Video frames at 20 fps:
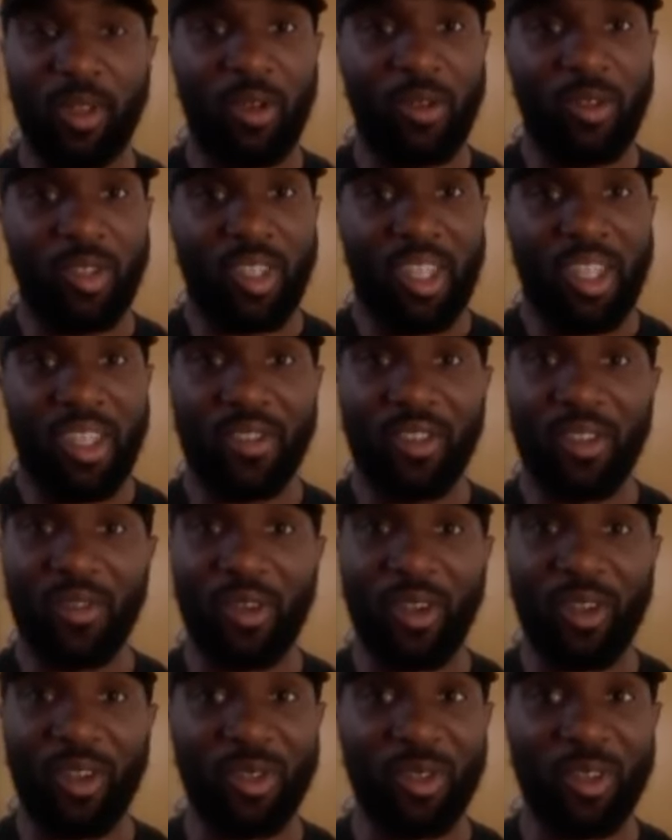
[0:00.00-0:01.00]
obviously
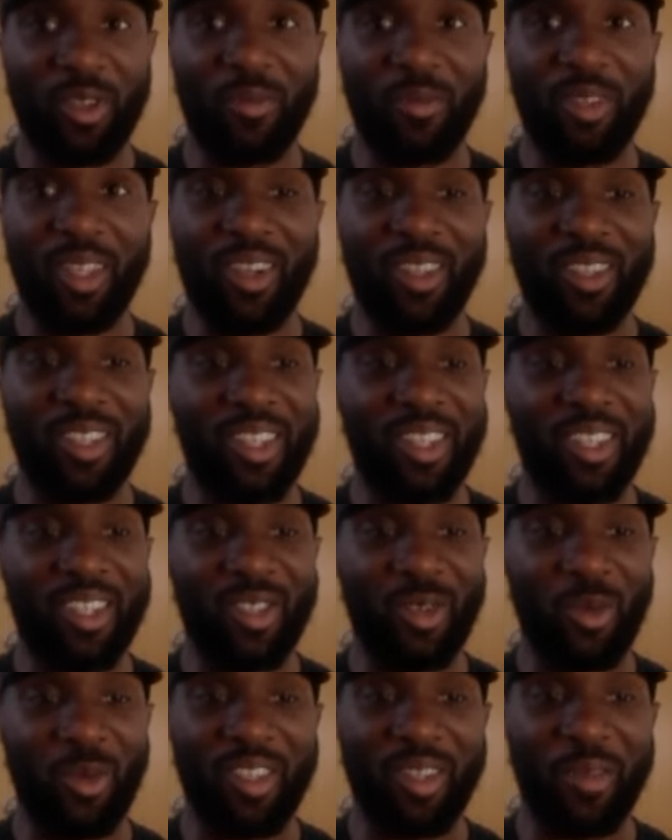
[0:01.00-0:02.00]
AFC Fylde took them down in
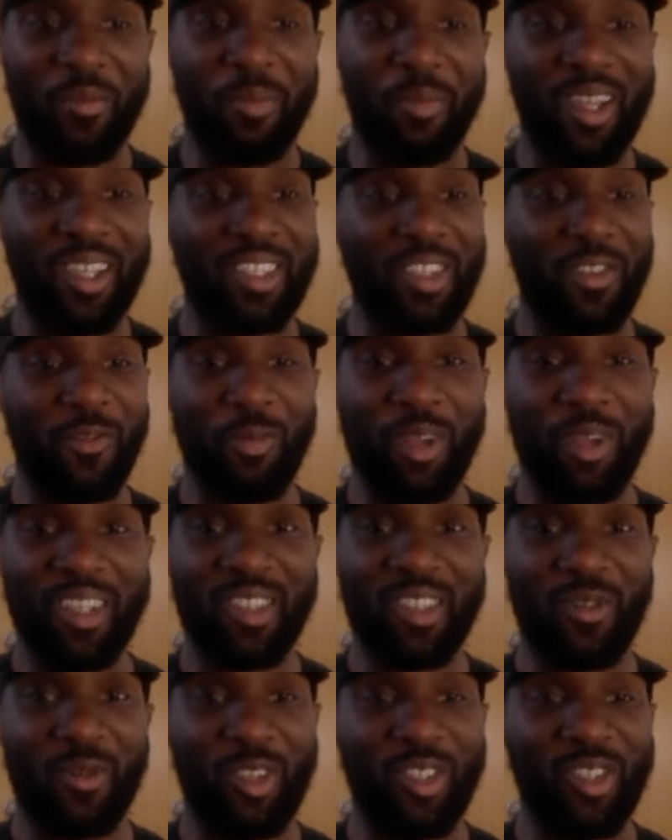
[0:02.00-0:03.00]
it. So it's a massive,
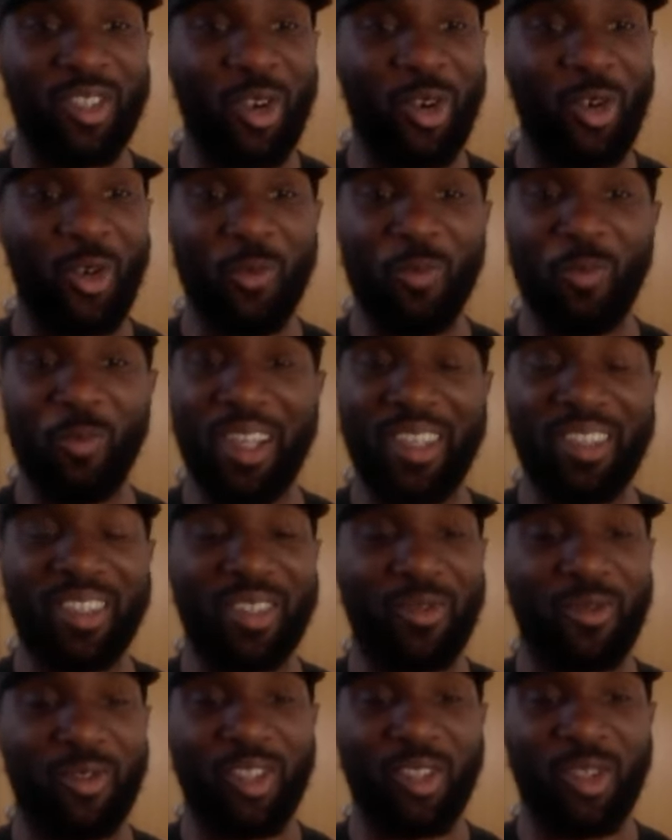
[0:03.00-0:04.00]
massive result,
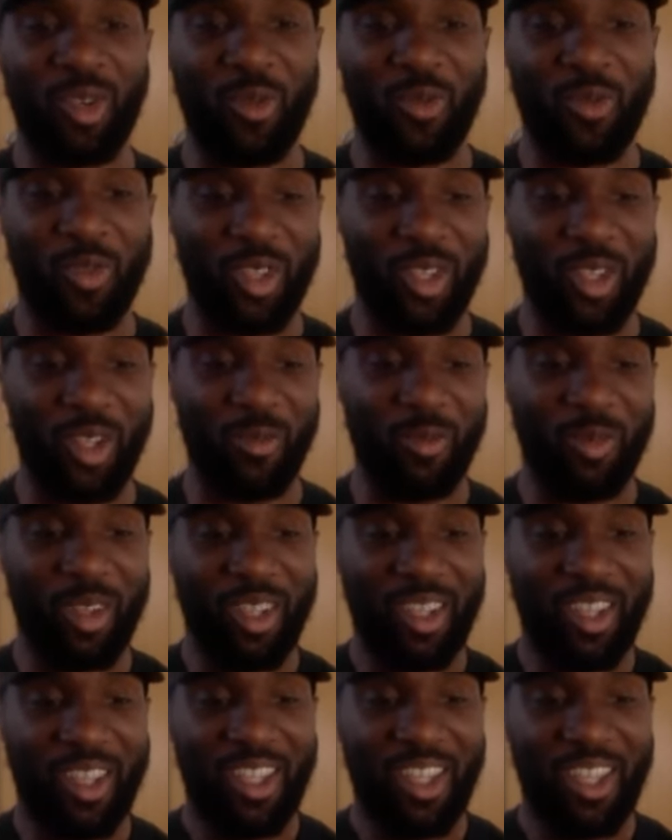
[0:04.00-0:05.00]
massive result for them,
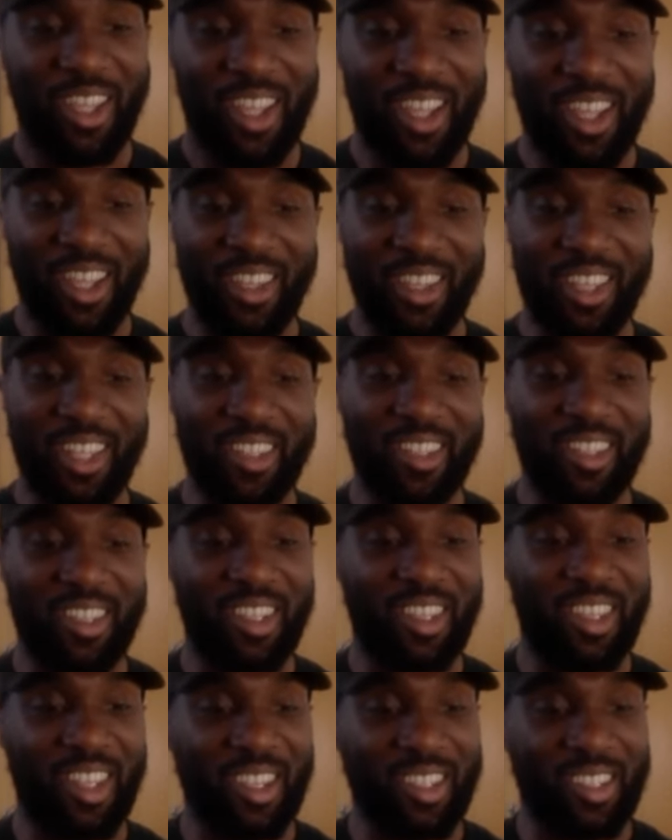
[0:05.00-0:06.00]
and
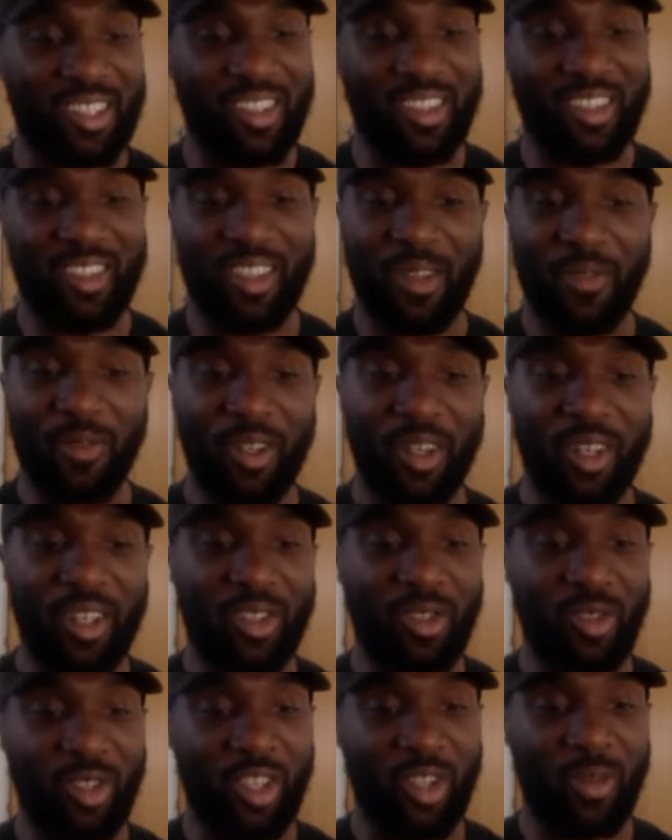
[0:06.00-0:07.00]
that's that's
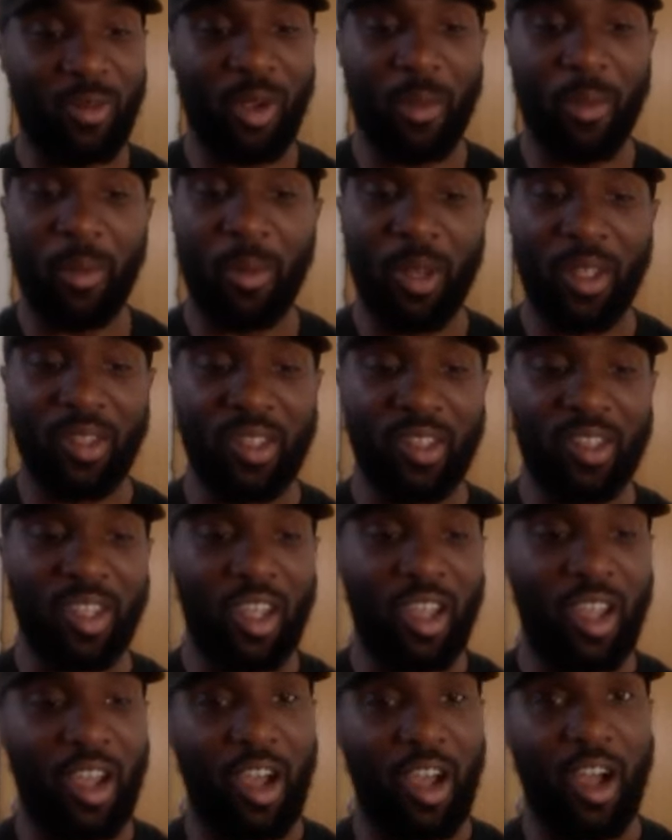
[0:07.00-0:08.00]
definitely took them a couple
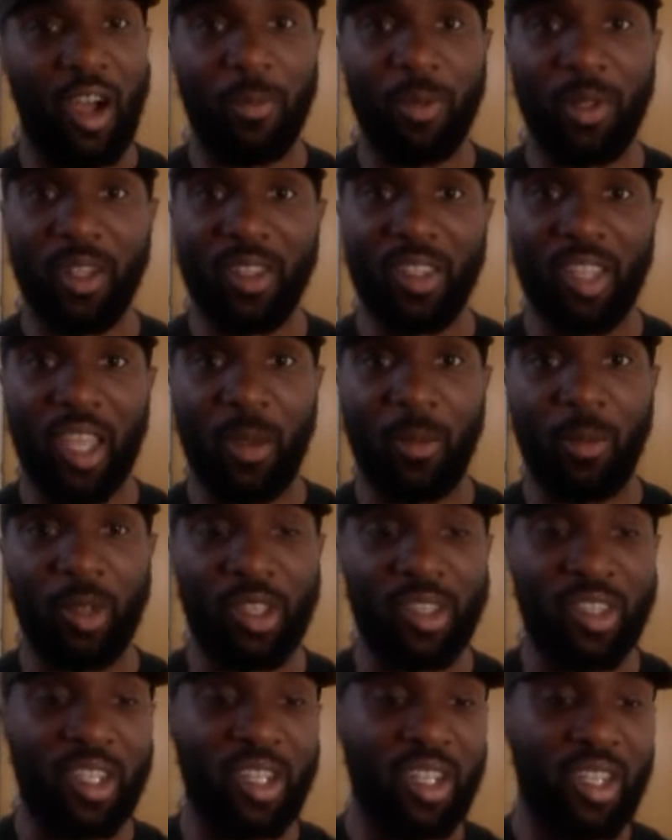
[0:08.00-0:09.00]
places up in the
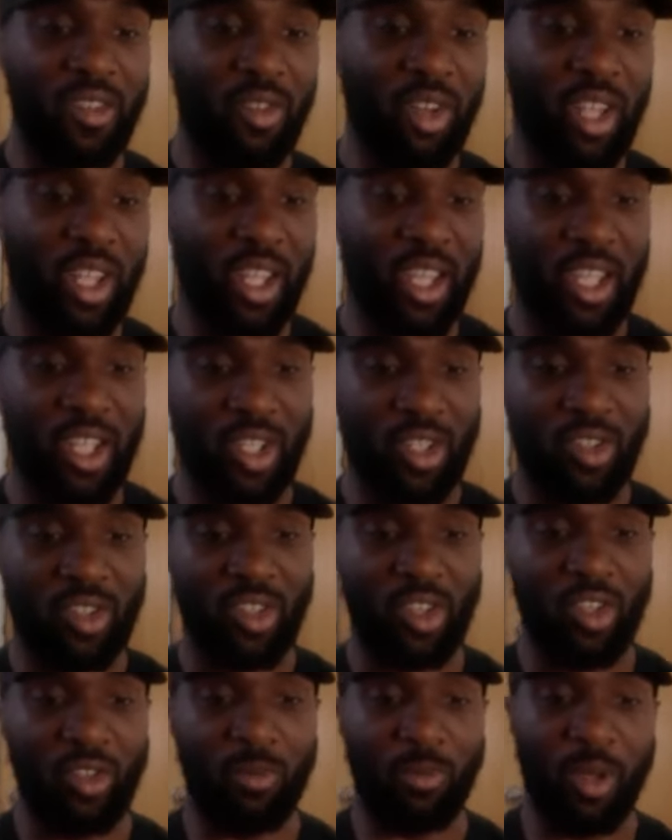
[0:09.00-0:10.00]
table. Still in the
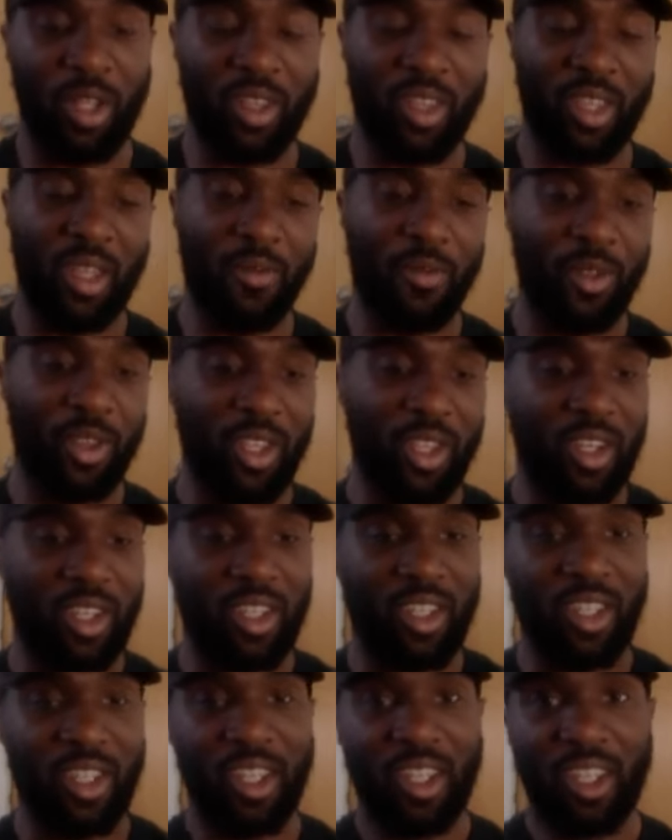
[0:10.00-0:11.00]
relegation zone, but
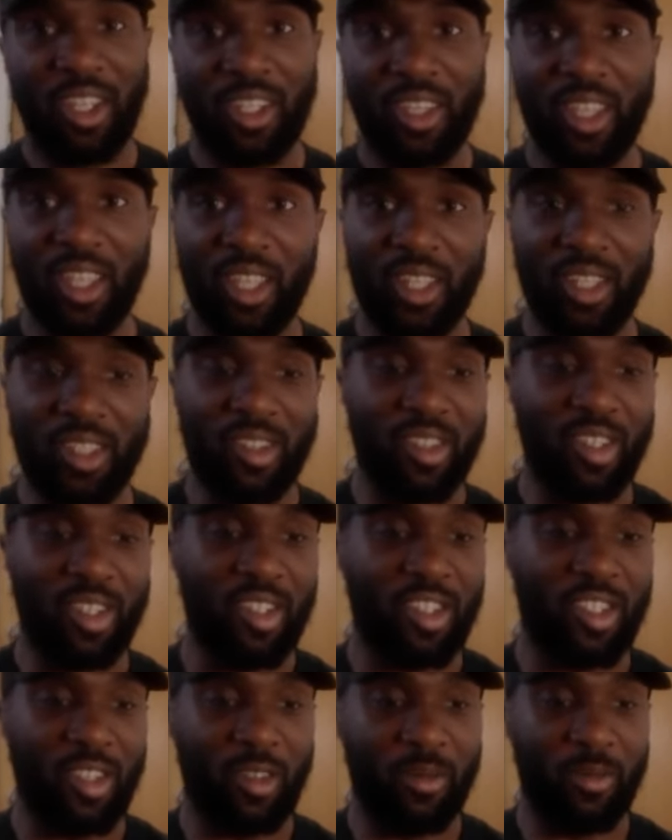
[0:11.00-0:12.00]
definitely they can
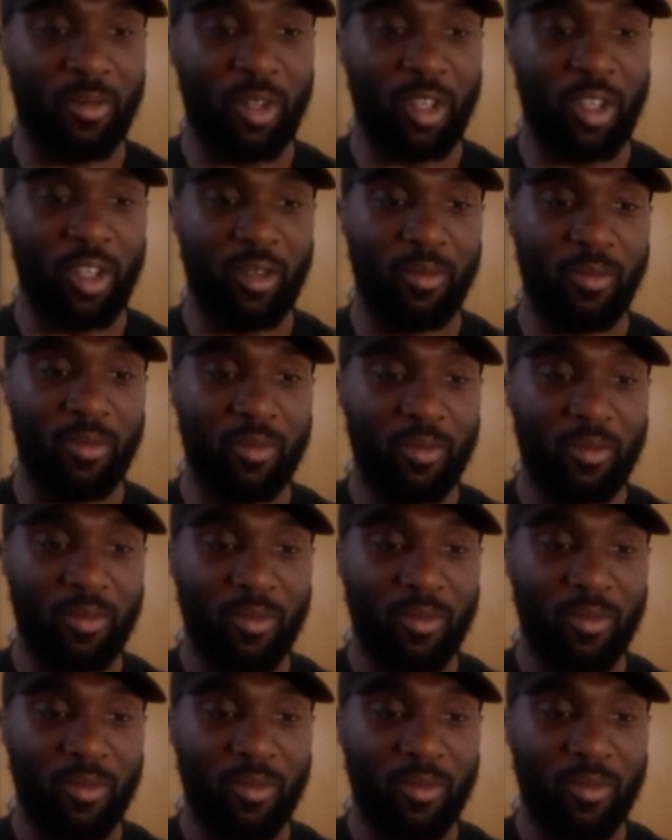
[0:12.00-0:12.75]
see some um,